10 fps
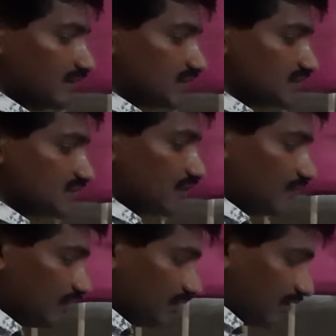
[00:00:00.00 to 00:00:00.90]

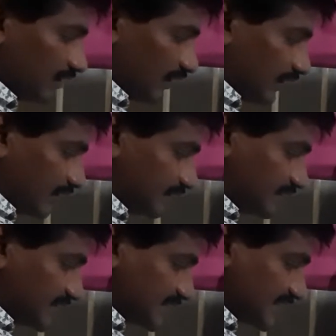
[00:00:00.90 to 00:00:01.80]
So
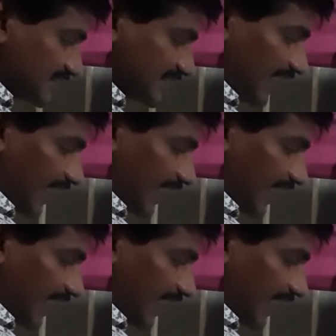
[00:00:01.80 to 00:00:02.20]
this is